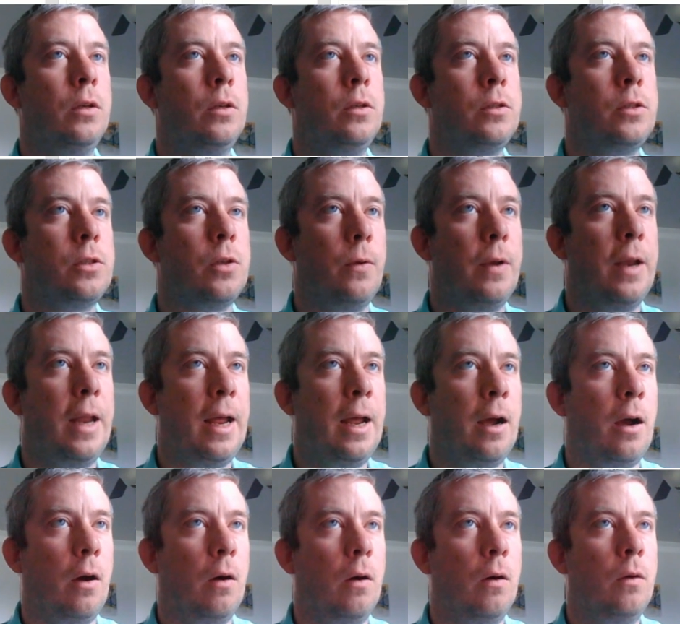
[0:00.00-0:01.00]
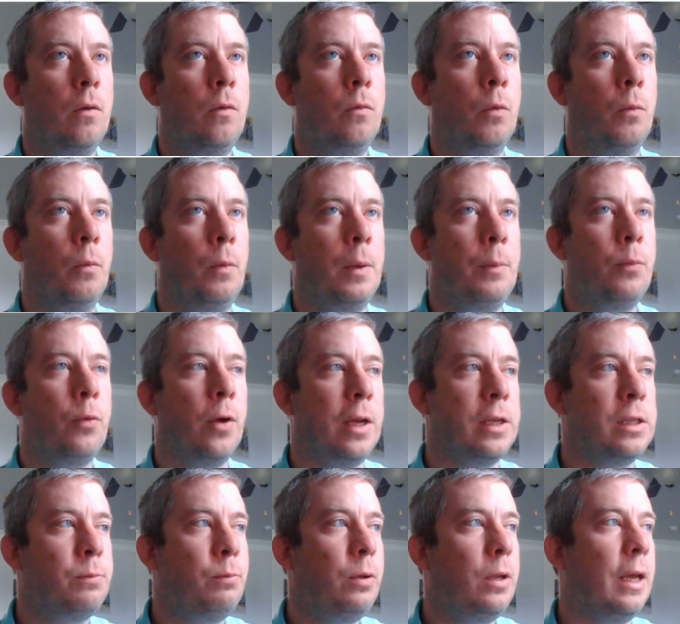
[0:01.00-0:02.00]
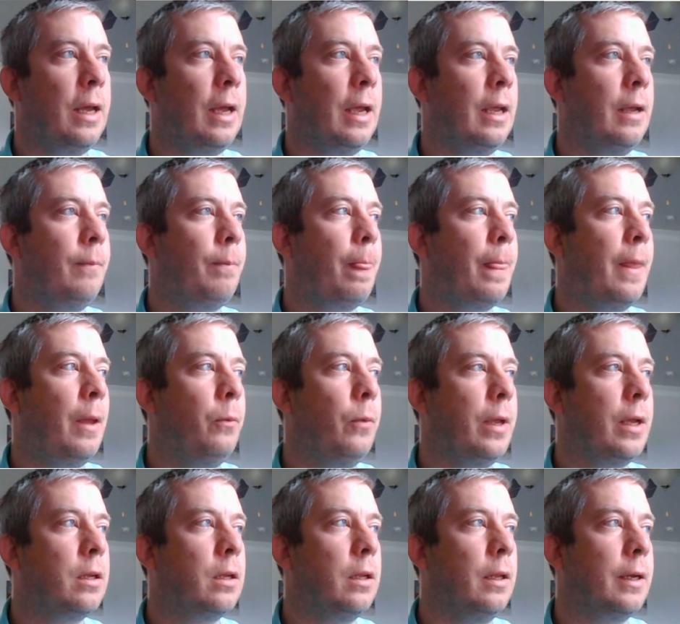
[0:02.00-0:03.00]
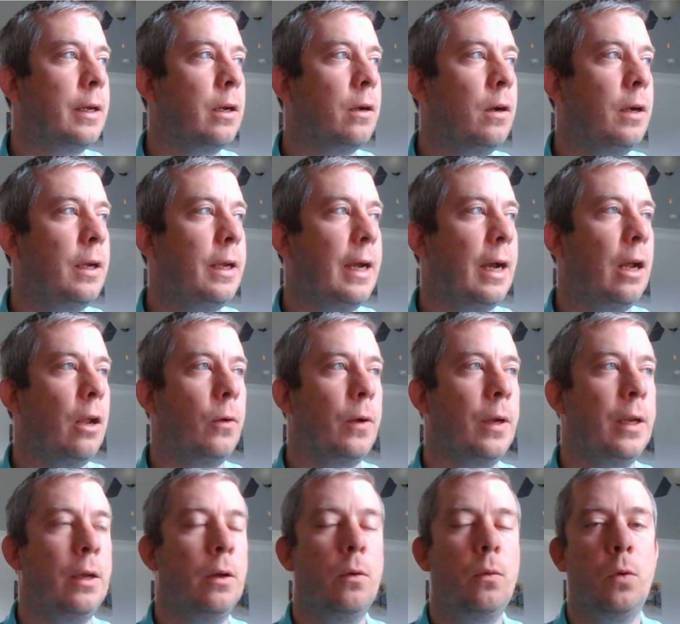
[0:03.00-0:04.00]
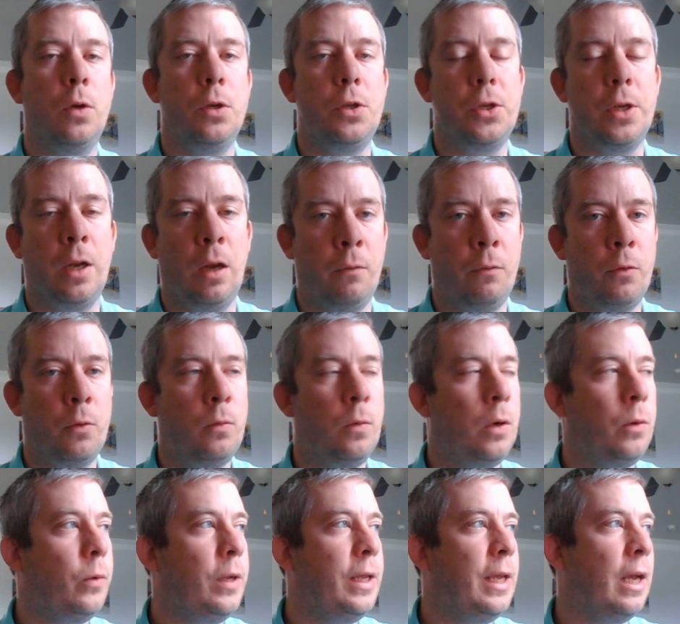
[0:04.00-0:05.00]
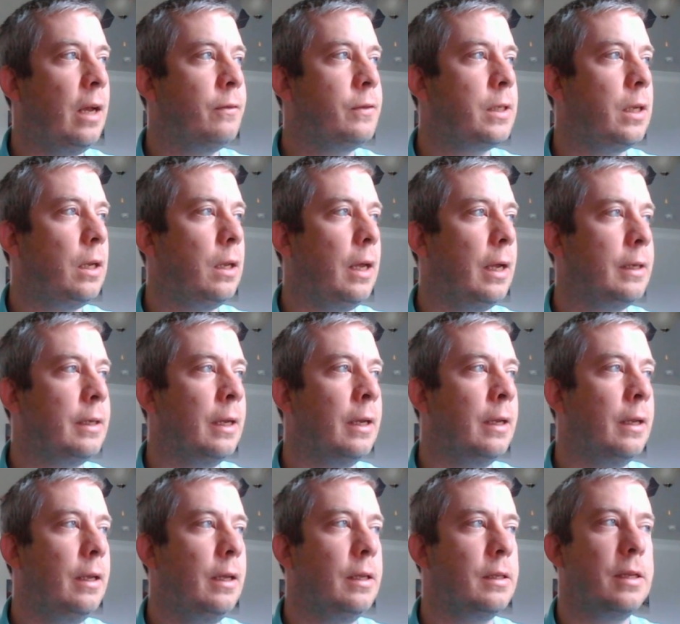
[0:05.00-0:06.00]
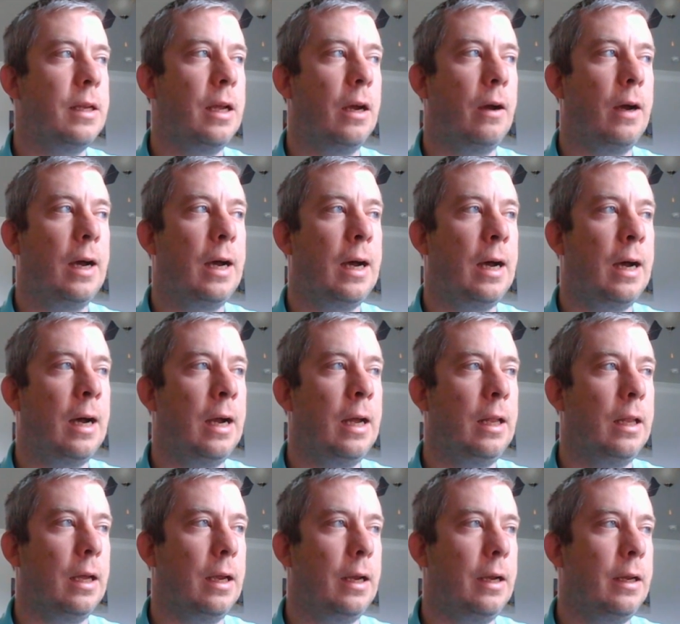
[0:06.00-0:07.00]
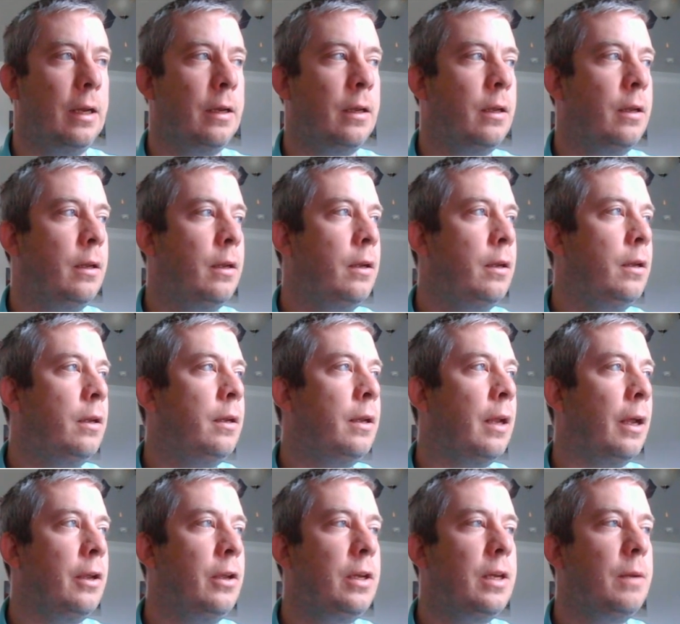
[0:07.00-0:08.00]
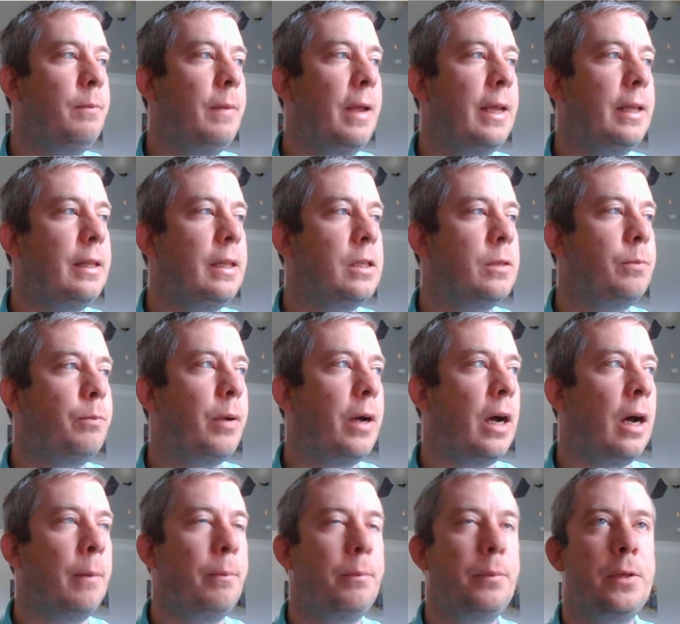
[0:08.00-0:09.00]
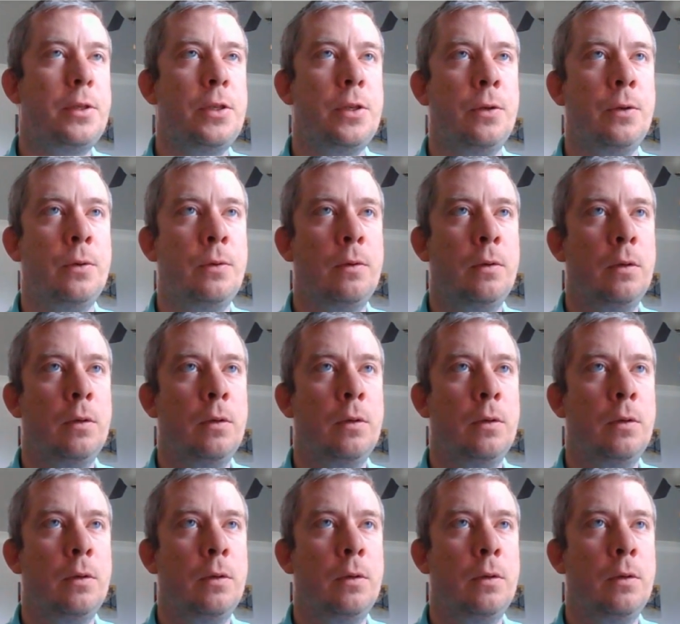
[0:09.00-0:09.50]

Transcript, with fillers: So now, when we press play and we click on our gallery, whichever one we have selected is now highlighted. Now you can make these pop too.